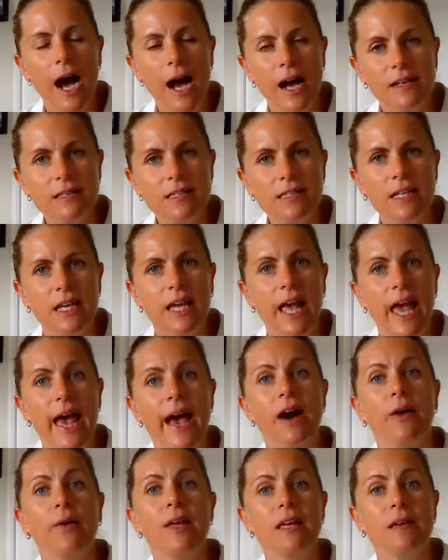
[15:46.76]
asking
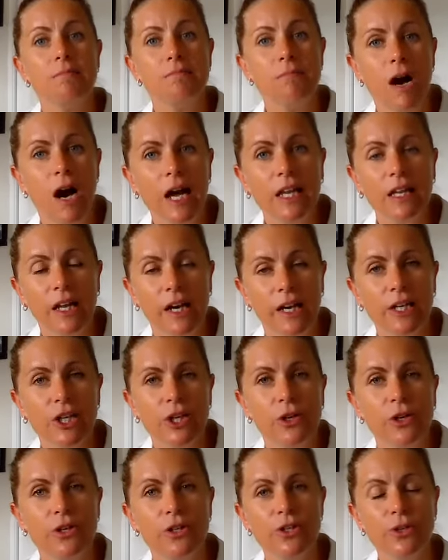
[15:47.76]
how he might like
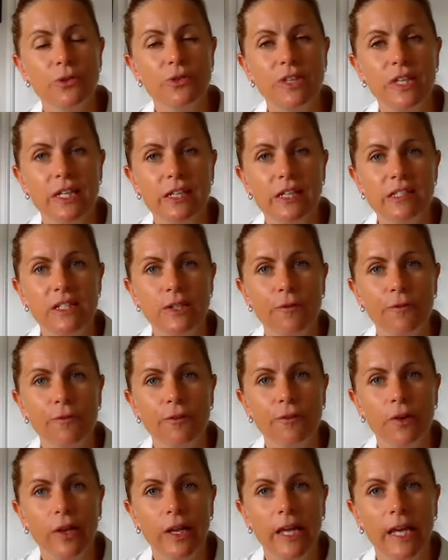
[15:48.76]
you to do things
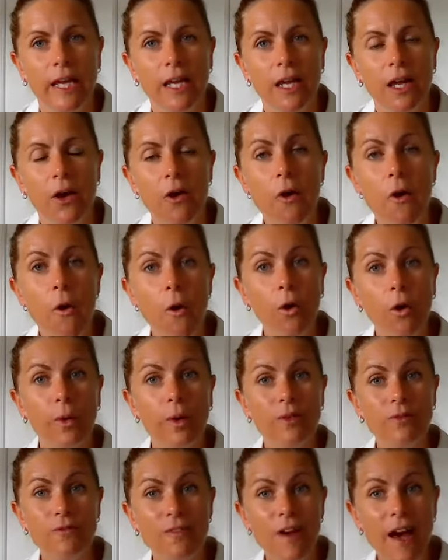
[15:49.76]
differently.
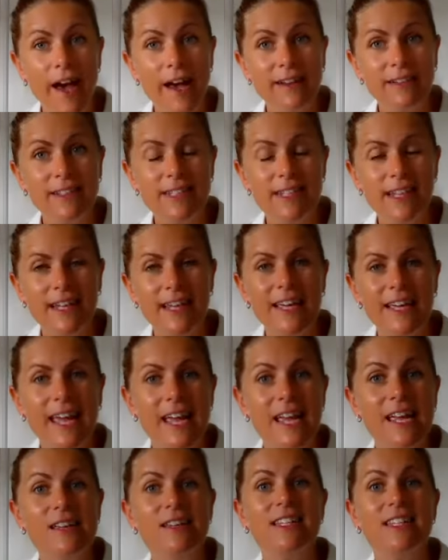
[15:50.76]
Or in fact,
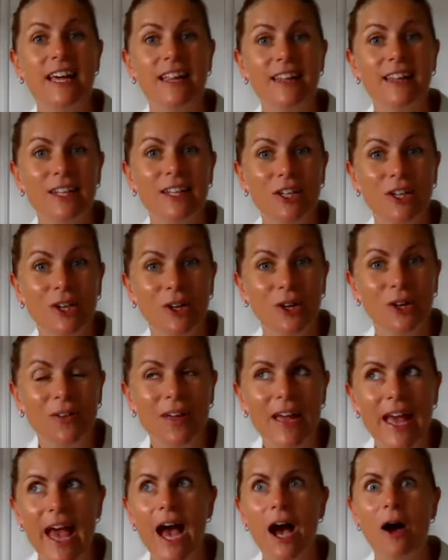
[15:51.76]
he telling
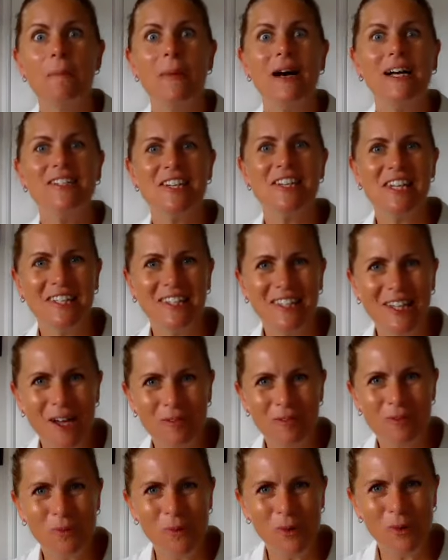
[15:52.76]
you how much he
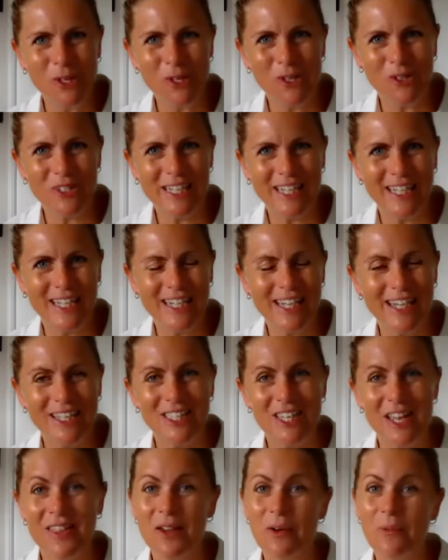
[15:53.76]
loved what you did
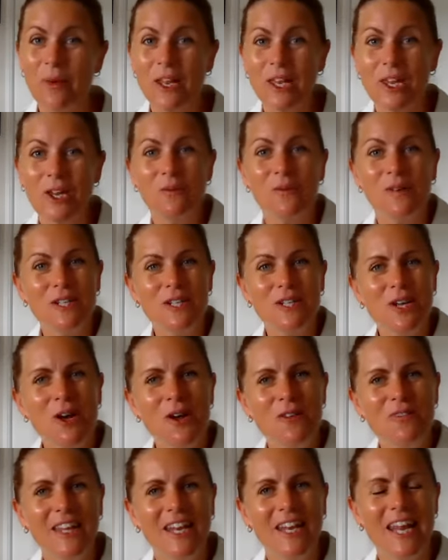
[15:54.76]
so that when you
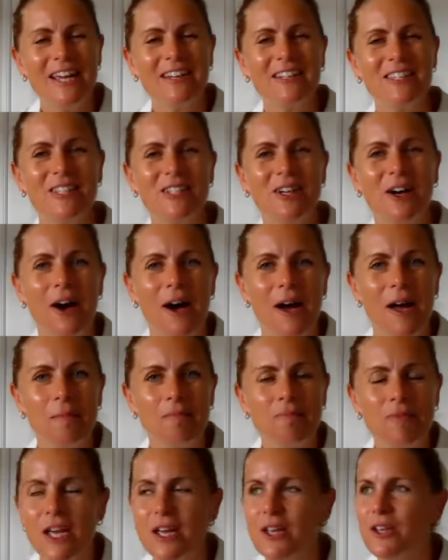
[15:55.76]
return the next
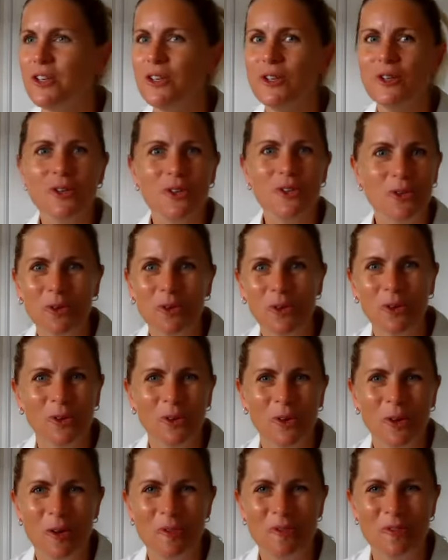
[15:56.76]
time, you do it
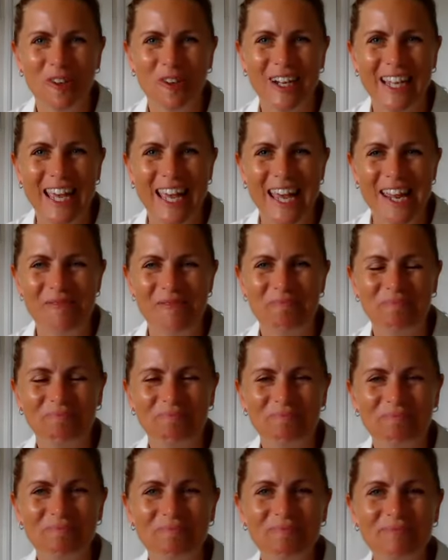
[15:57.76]
all over again.
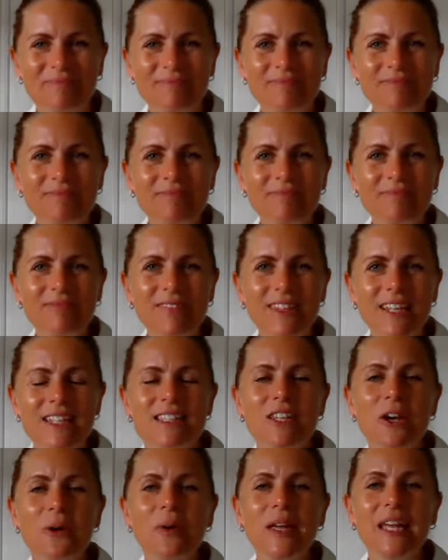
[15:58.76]

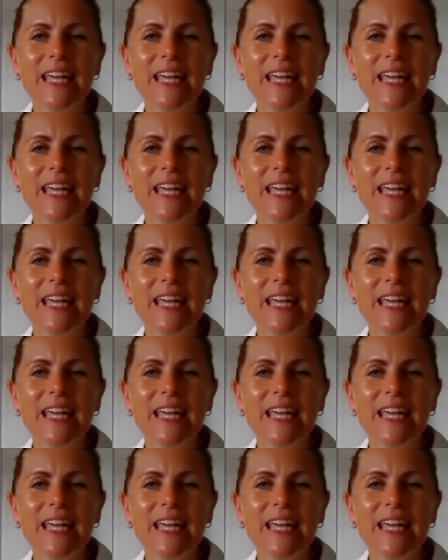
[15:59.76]
So